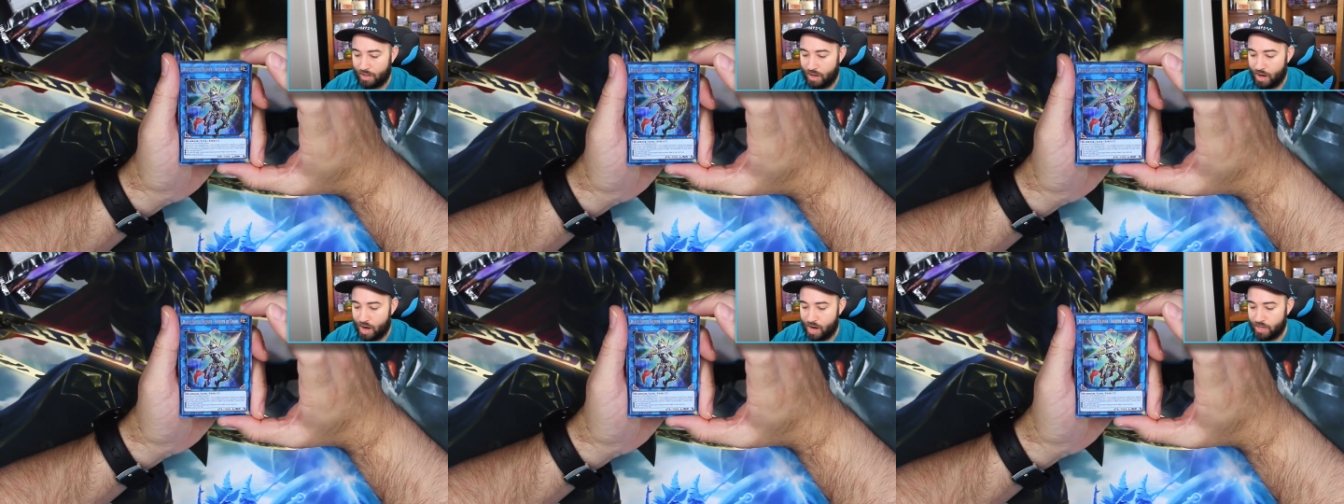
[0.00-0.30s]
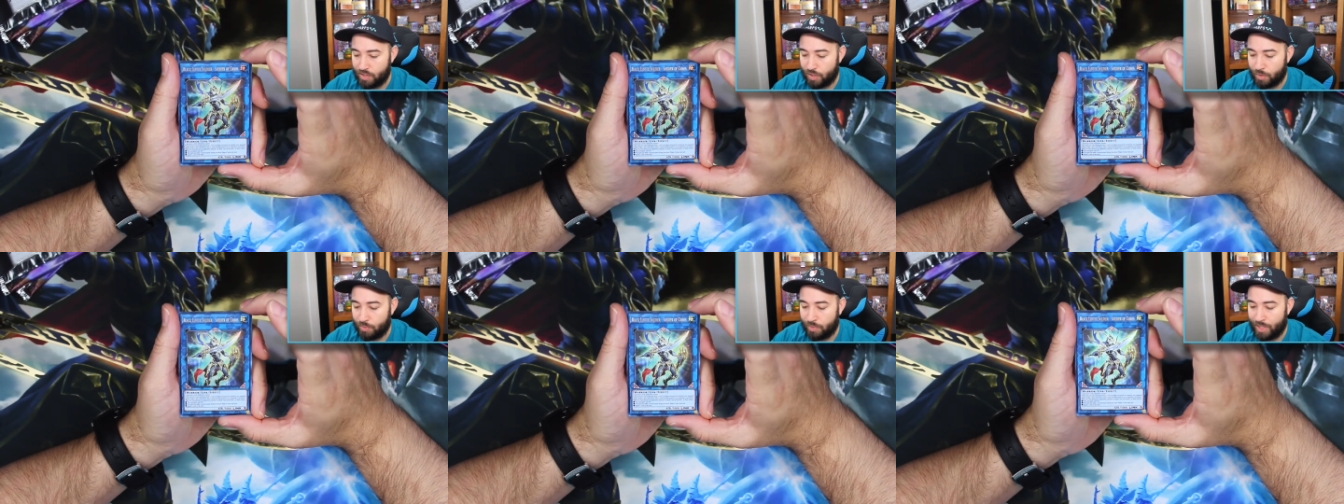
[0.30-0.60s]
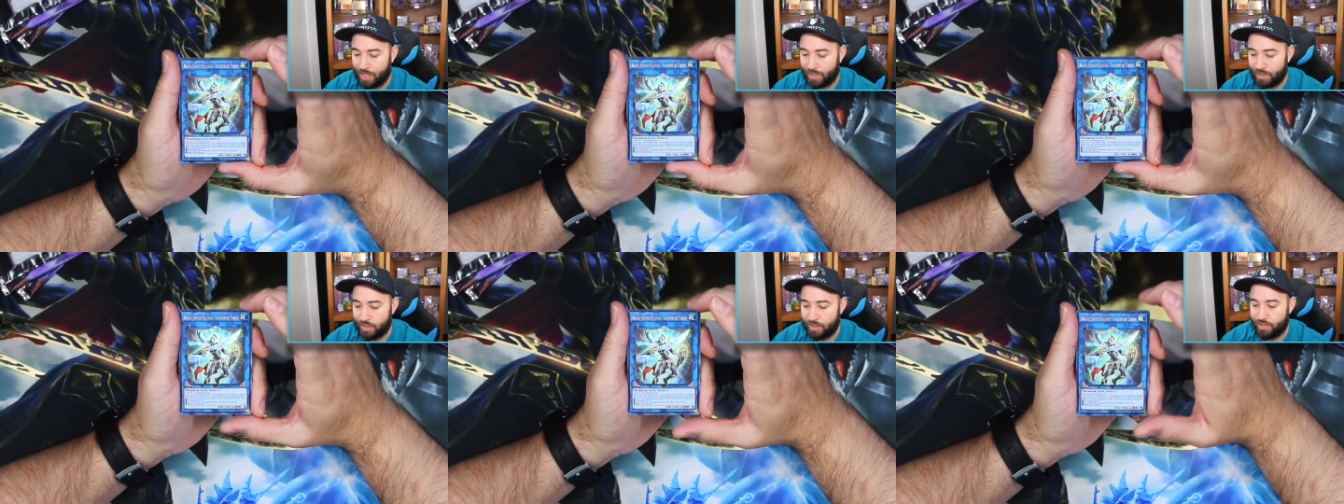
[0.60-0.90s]
All right, so
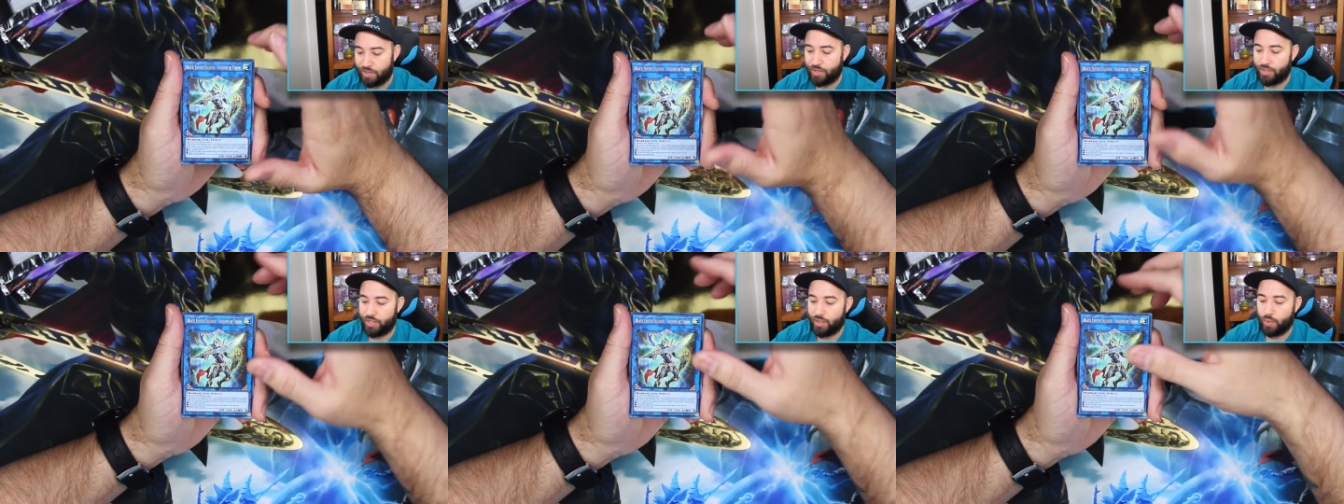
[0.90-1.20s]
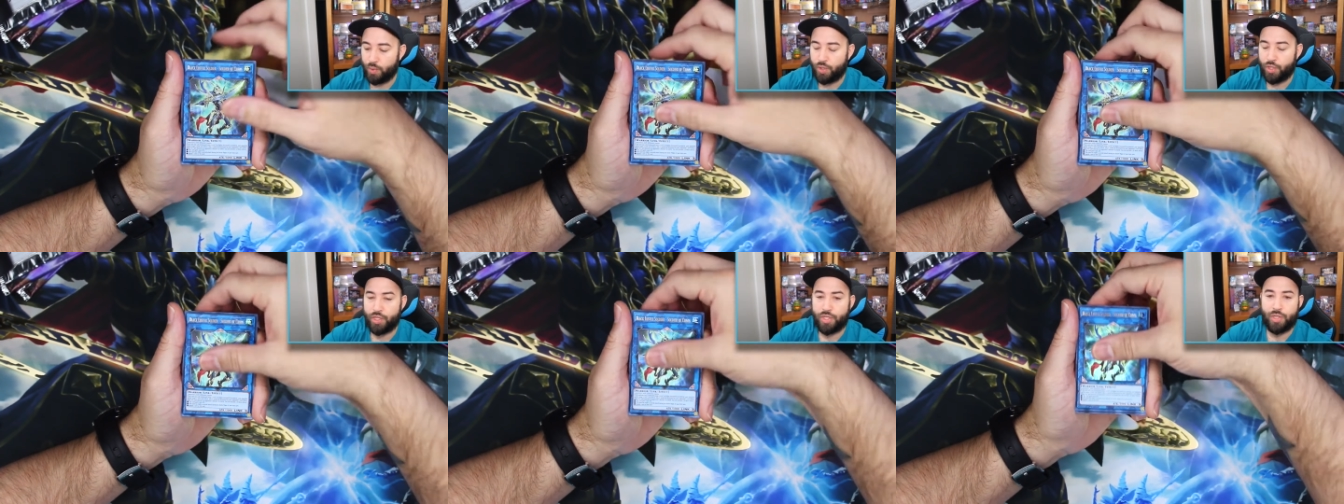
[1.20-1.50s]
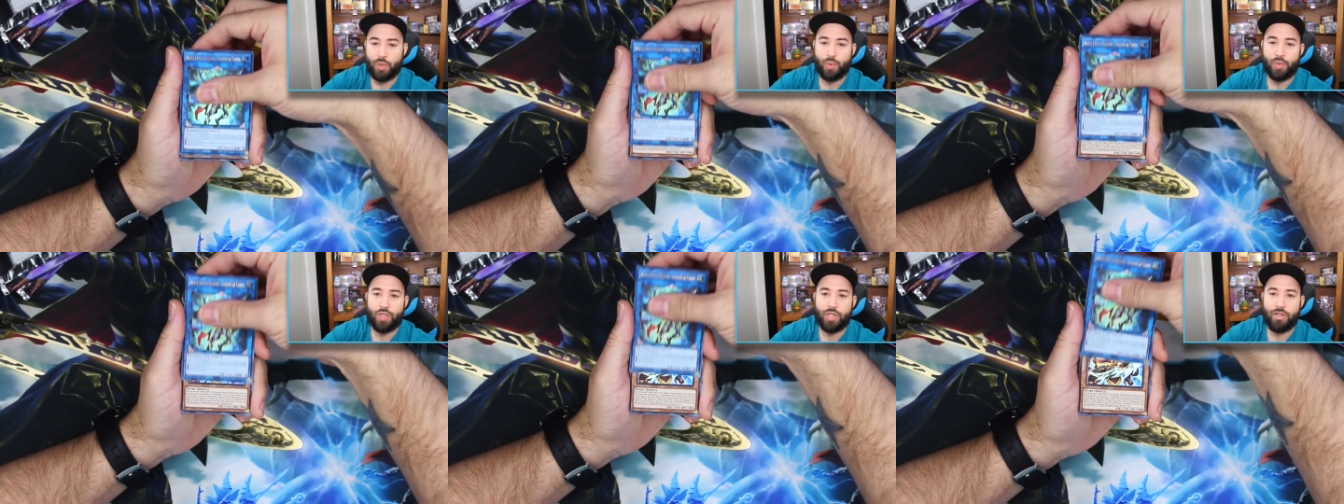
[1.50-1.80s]
Blackluster Soldier,
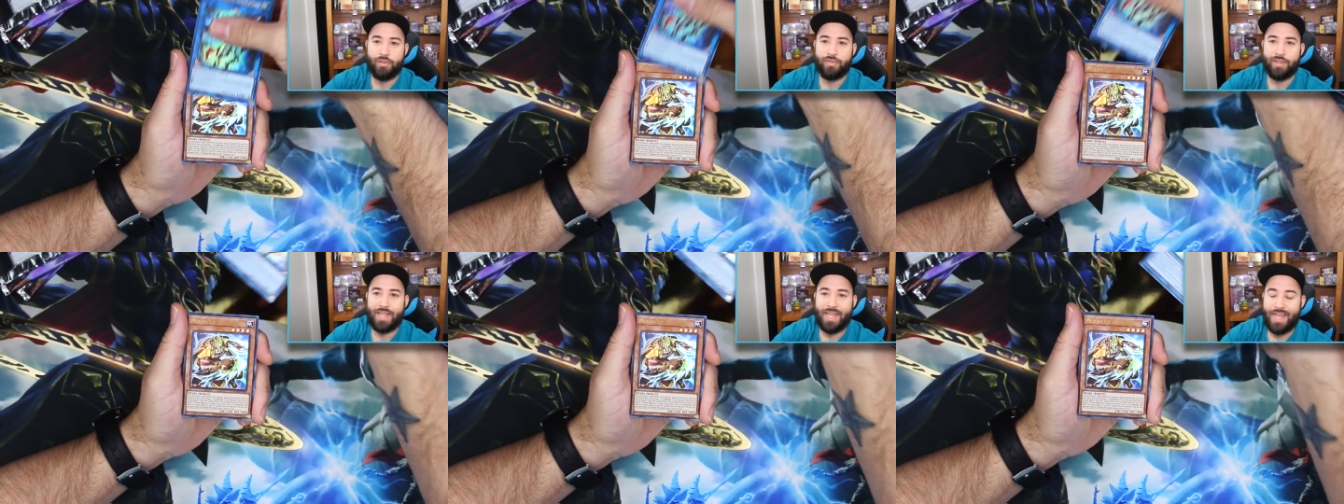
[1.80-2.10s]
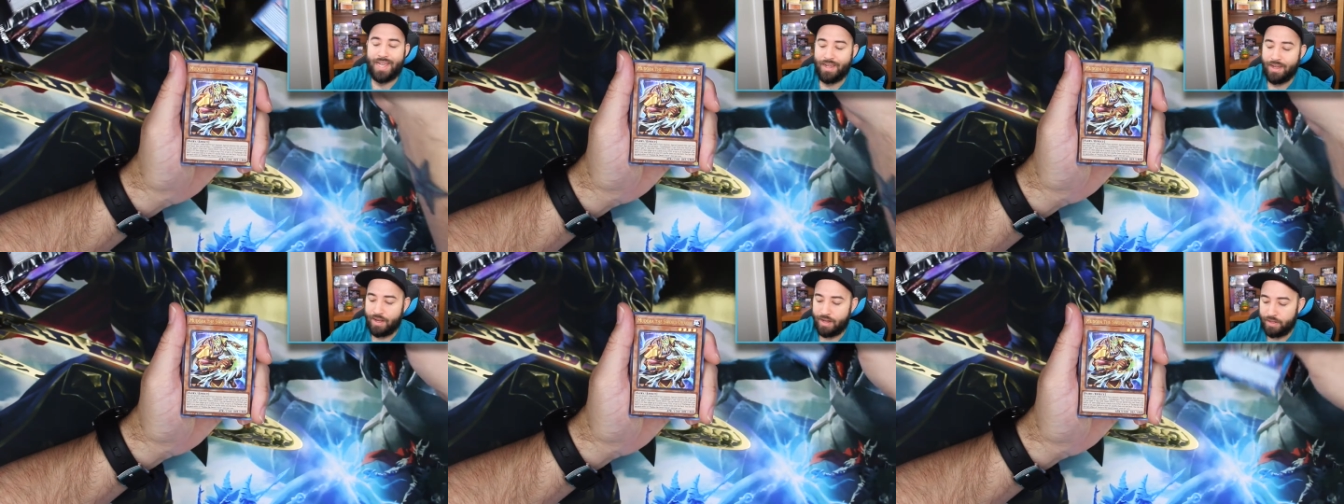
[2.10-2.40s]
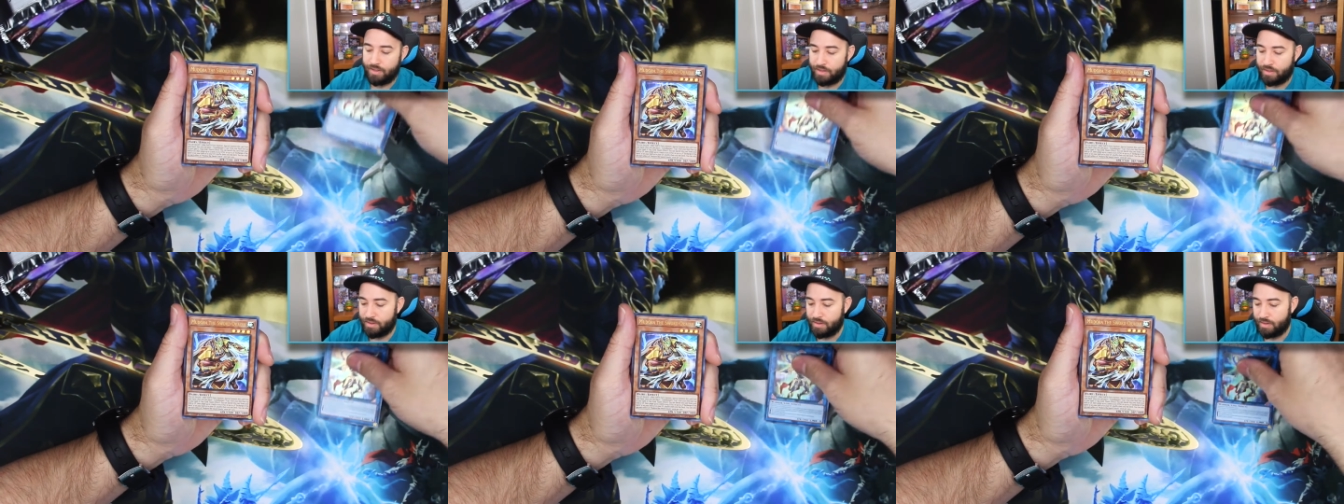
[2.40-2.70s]
Soldier of
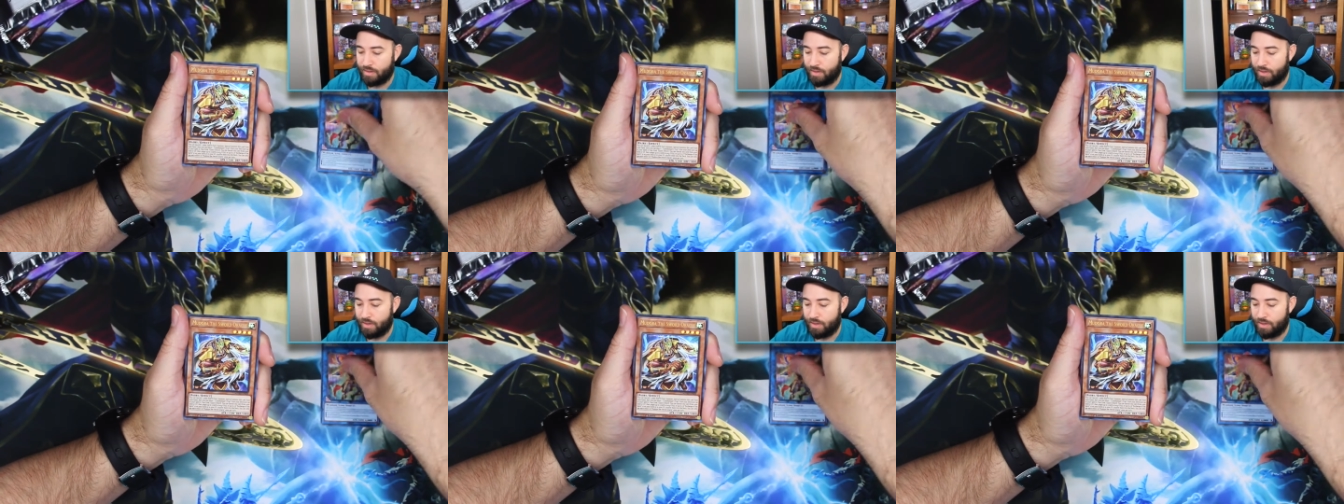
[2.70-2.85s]
Chaos.